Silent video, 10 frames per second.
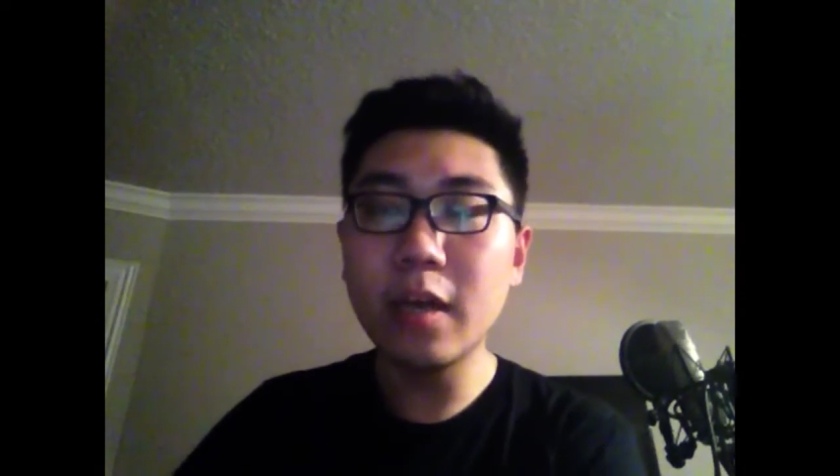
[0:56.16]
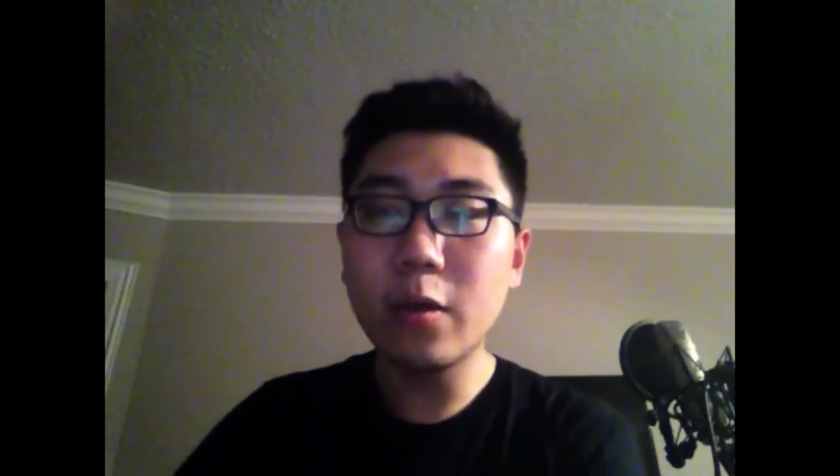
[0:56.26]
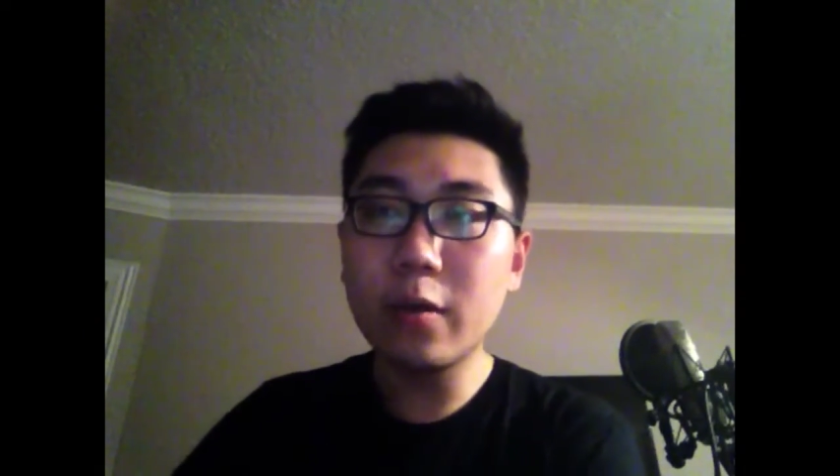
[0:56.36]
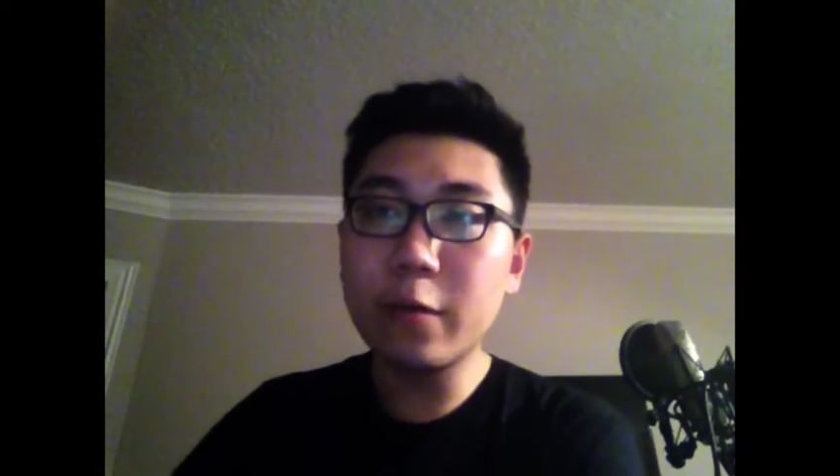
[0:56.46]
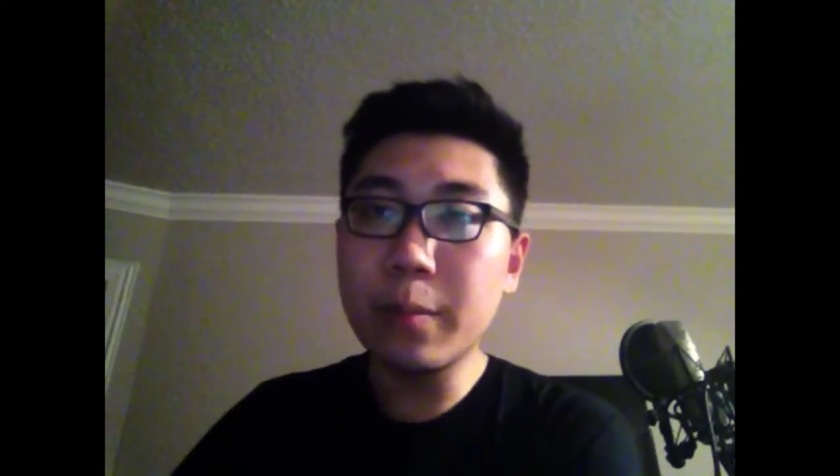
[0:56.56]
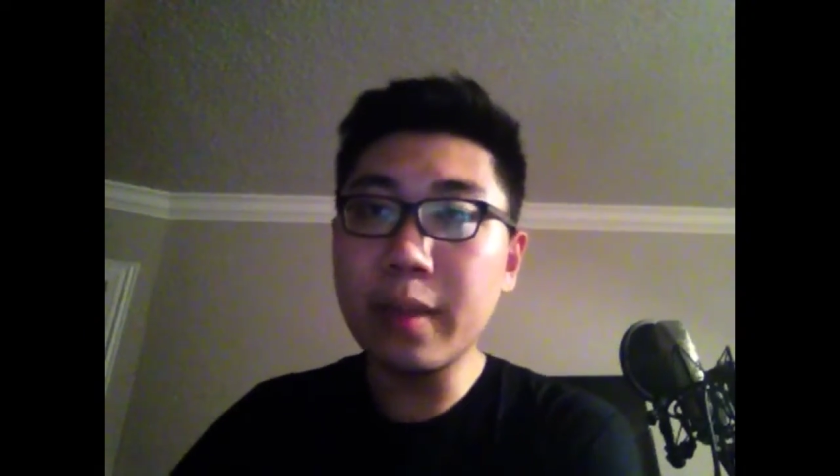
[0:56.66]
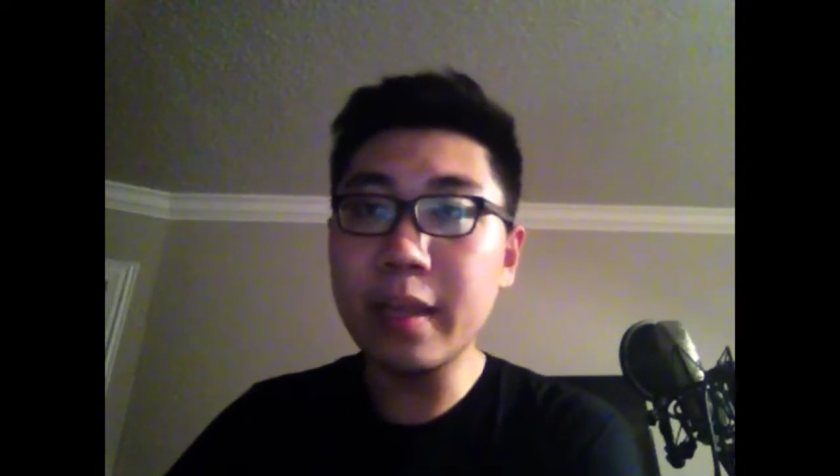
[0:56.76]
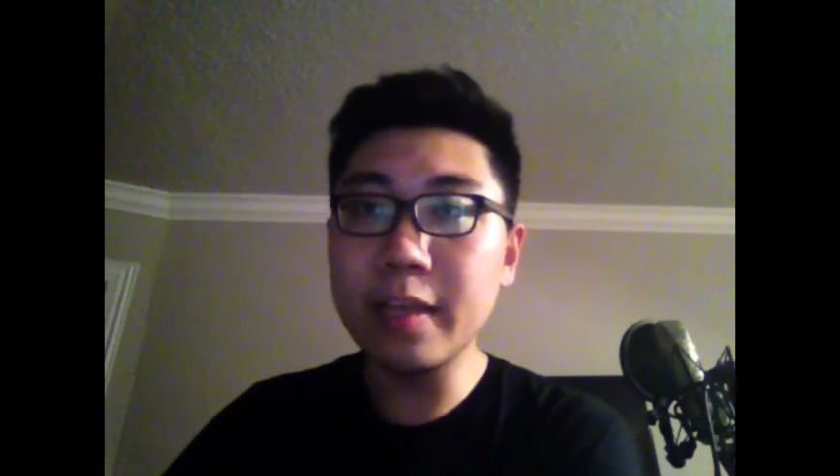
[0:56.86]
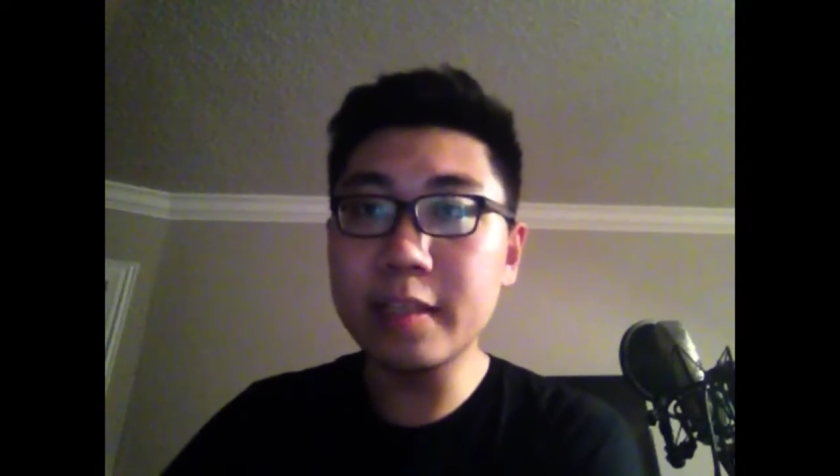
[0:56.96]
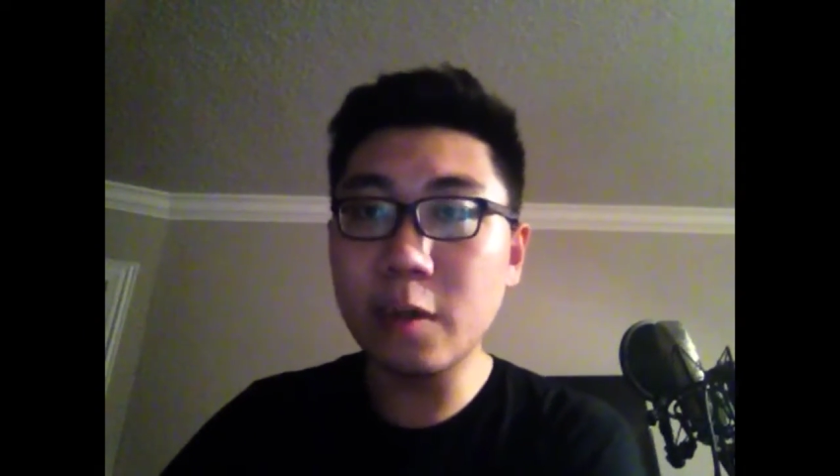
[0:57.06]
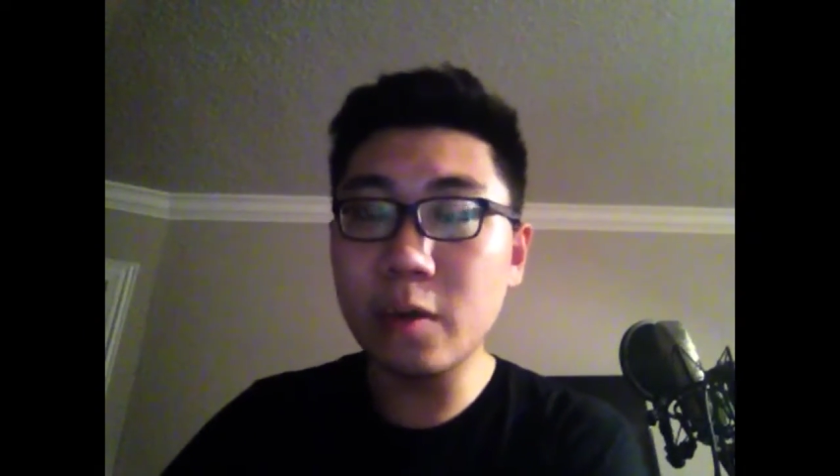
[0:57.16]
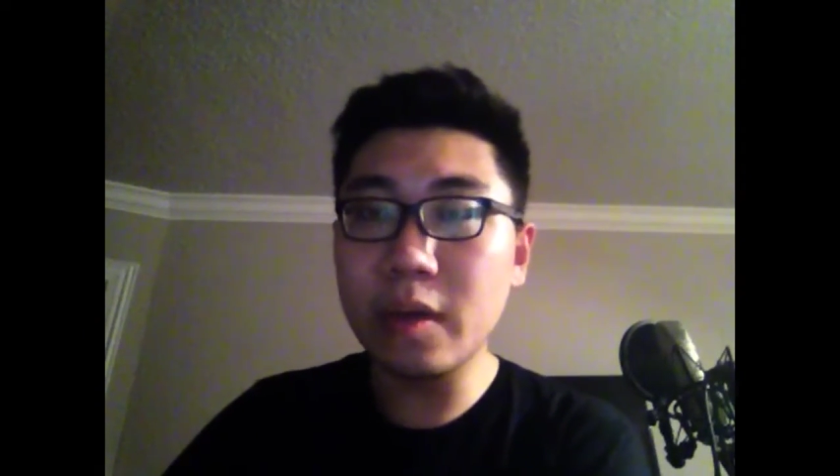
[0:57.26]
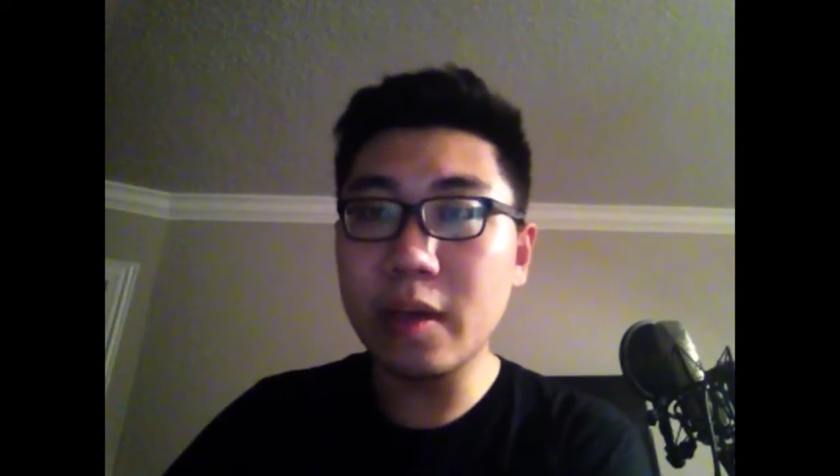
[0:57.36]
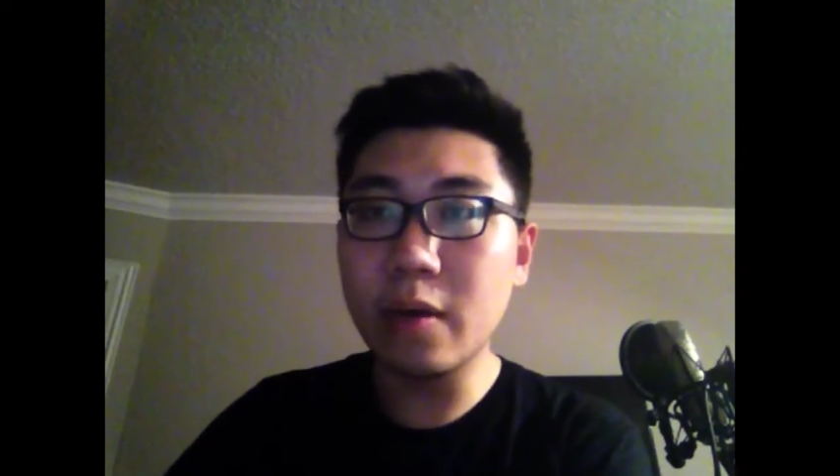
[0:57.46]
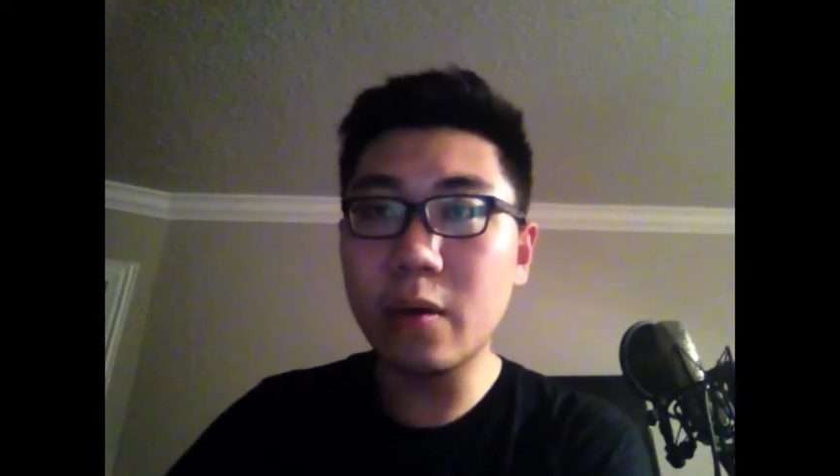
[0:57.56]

Or if you're playing Yugioh,